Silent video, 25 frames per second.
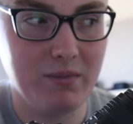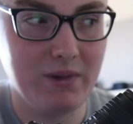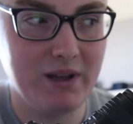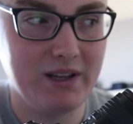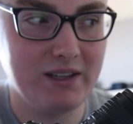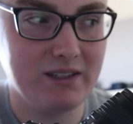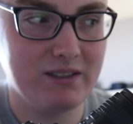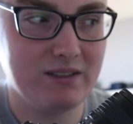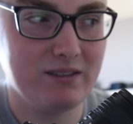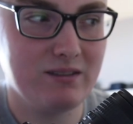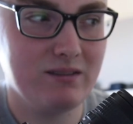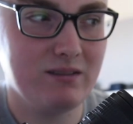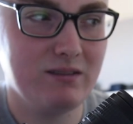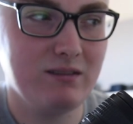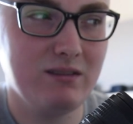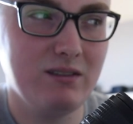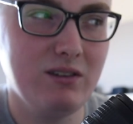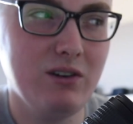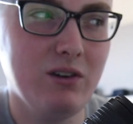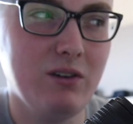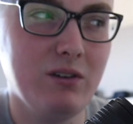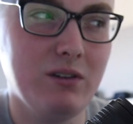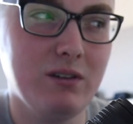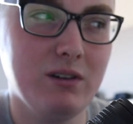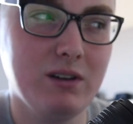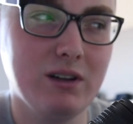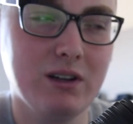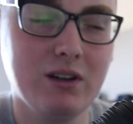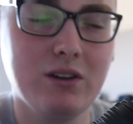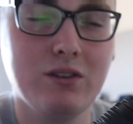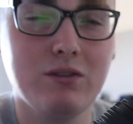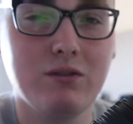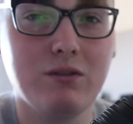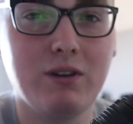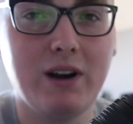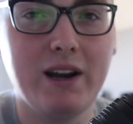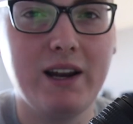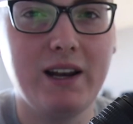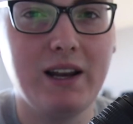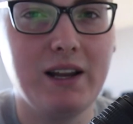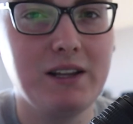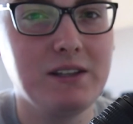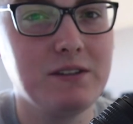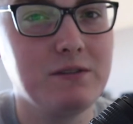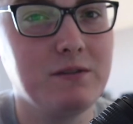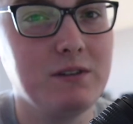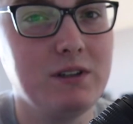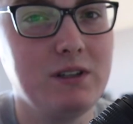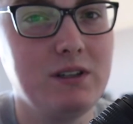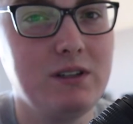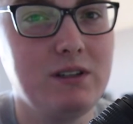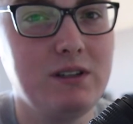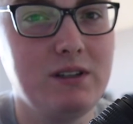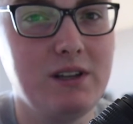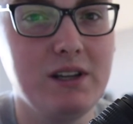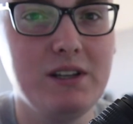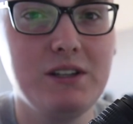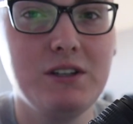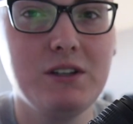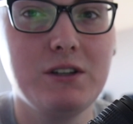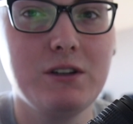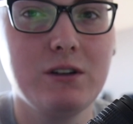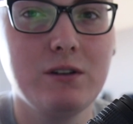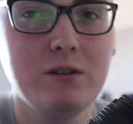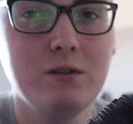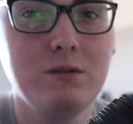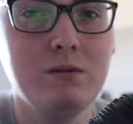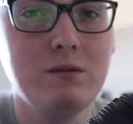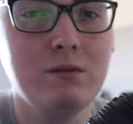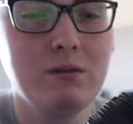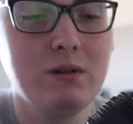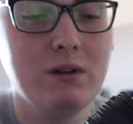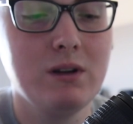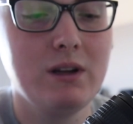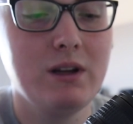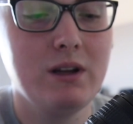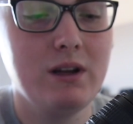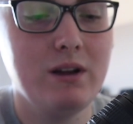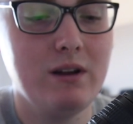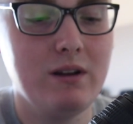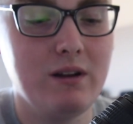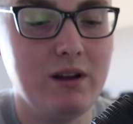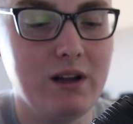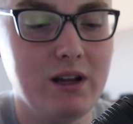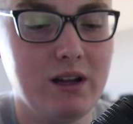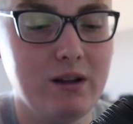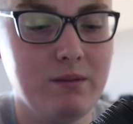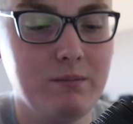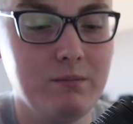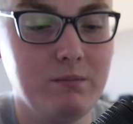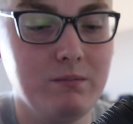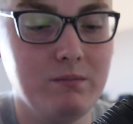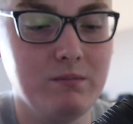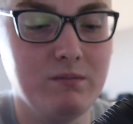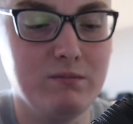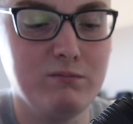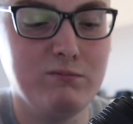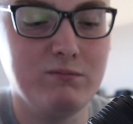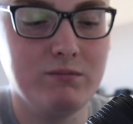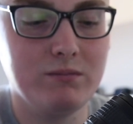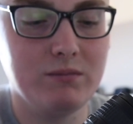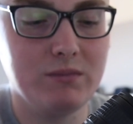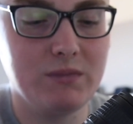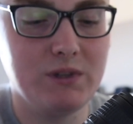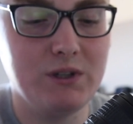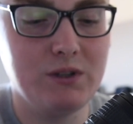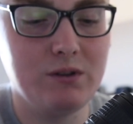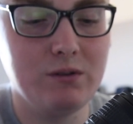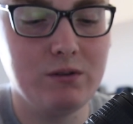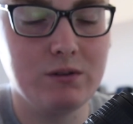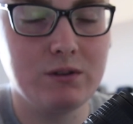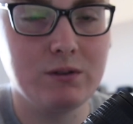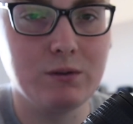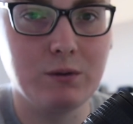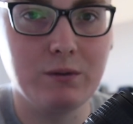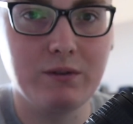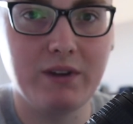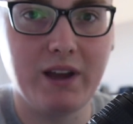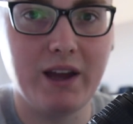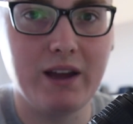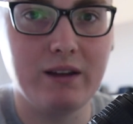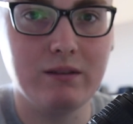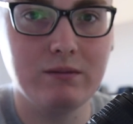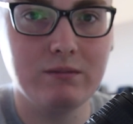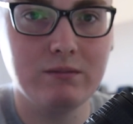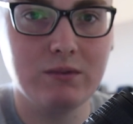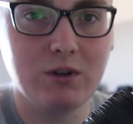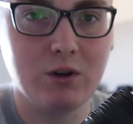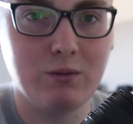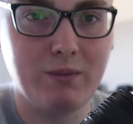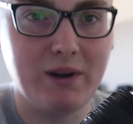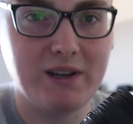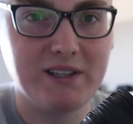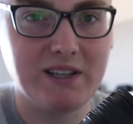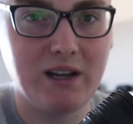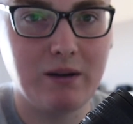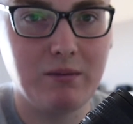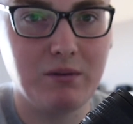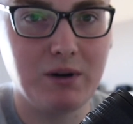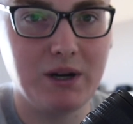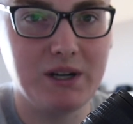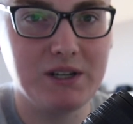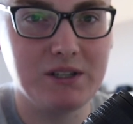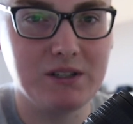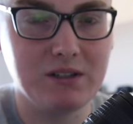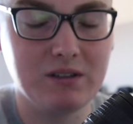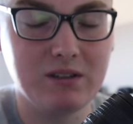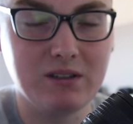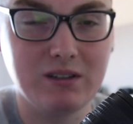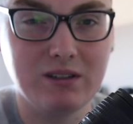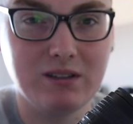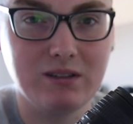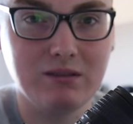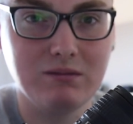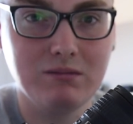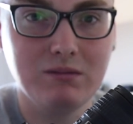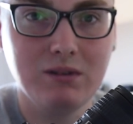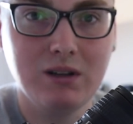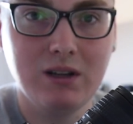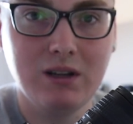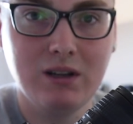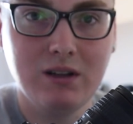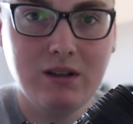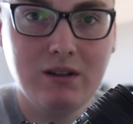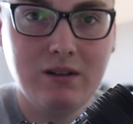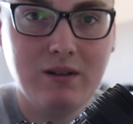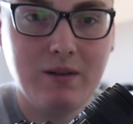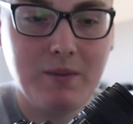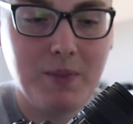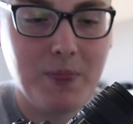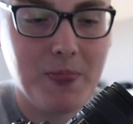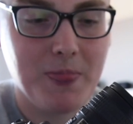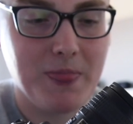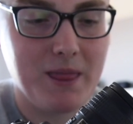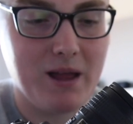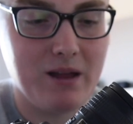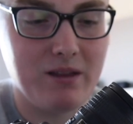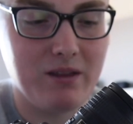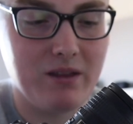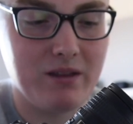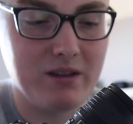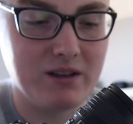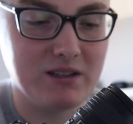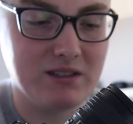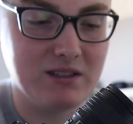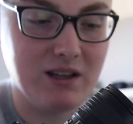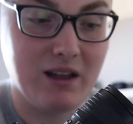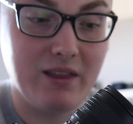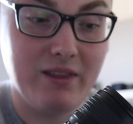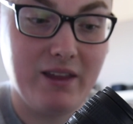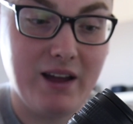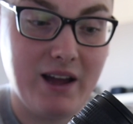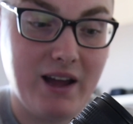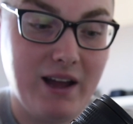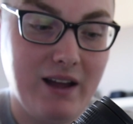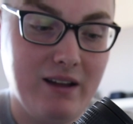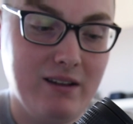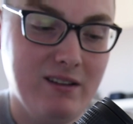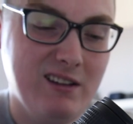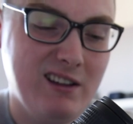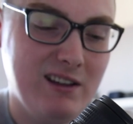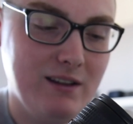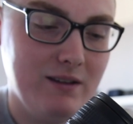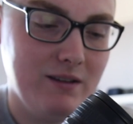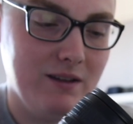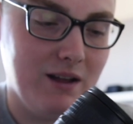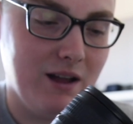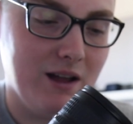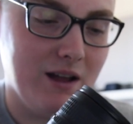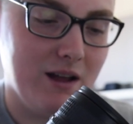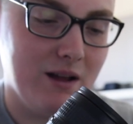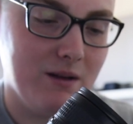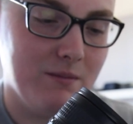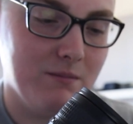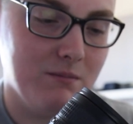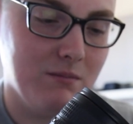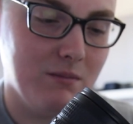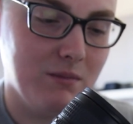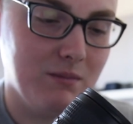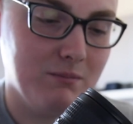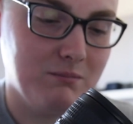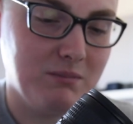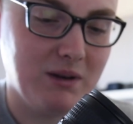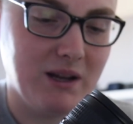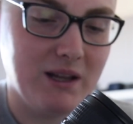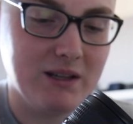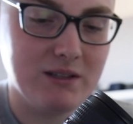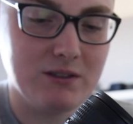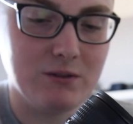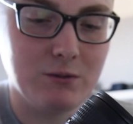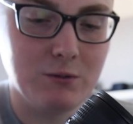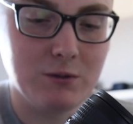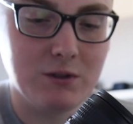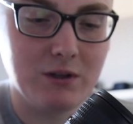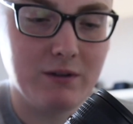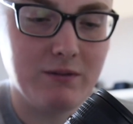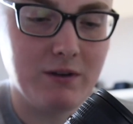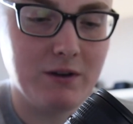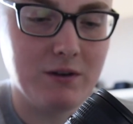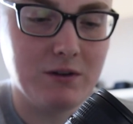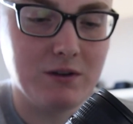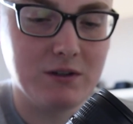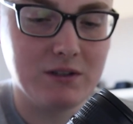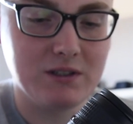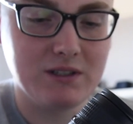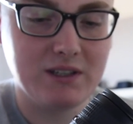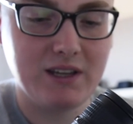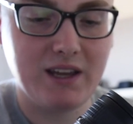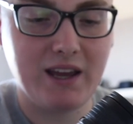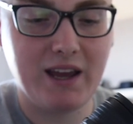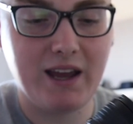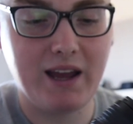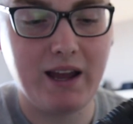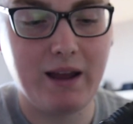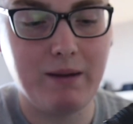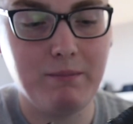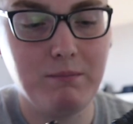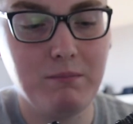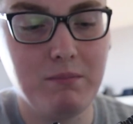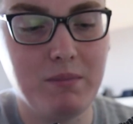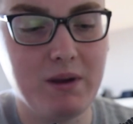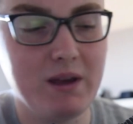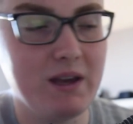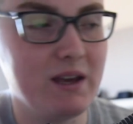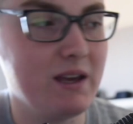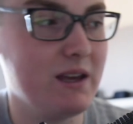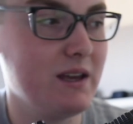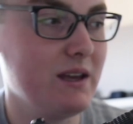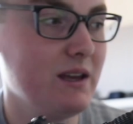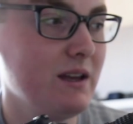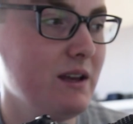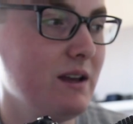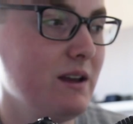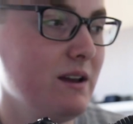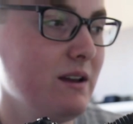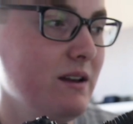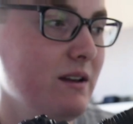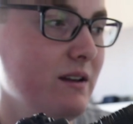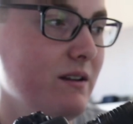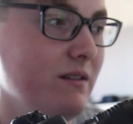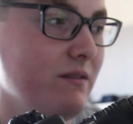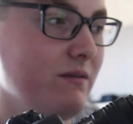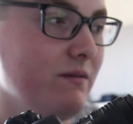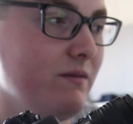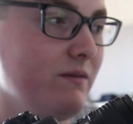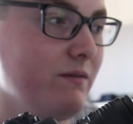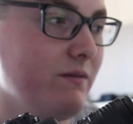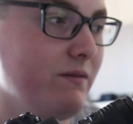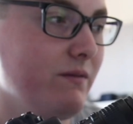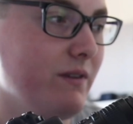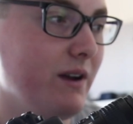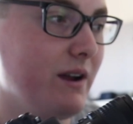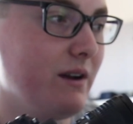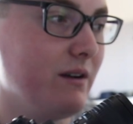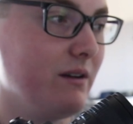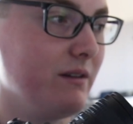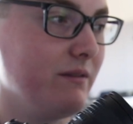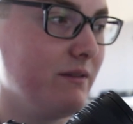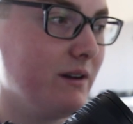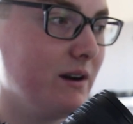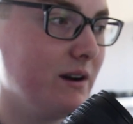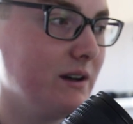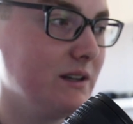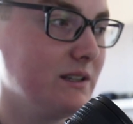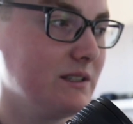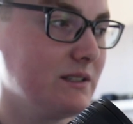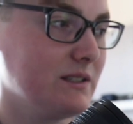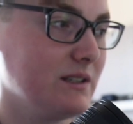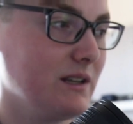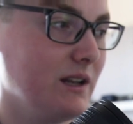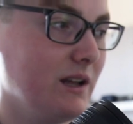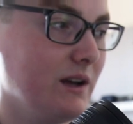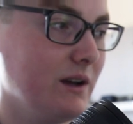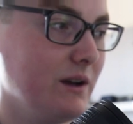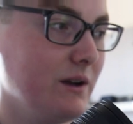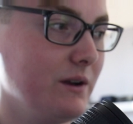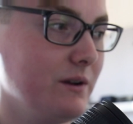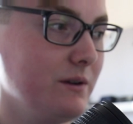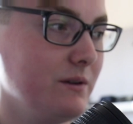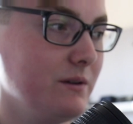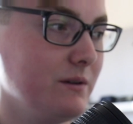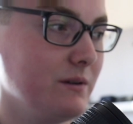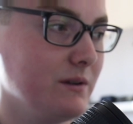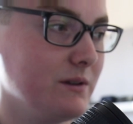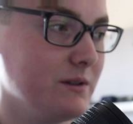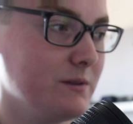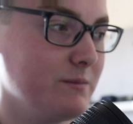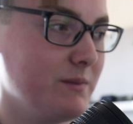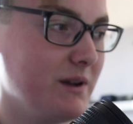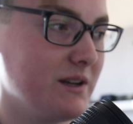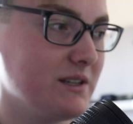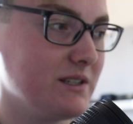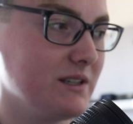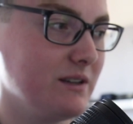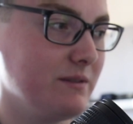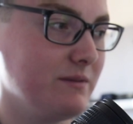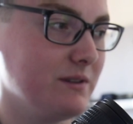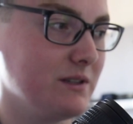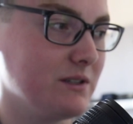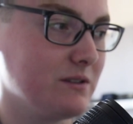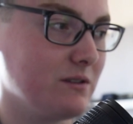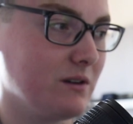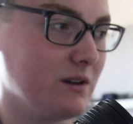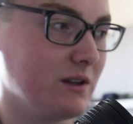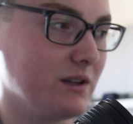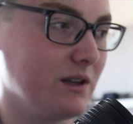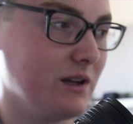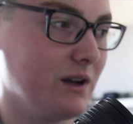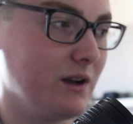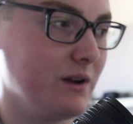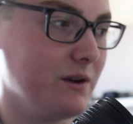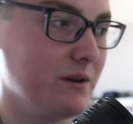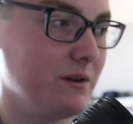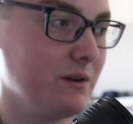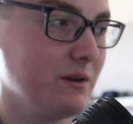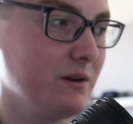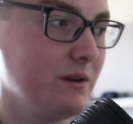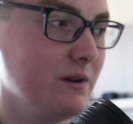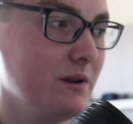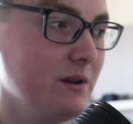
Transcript: It's not a great lens for digital. You do sort of get chromatic aberration and other things like that. Plus autofocus can be very, very slow, especially if it's trying to go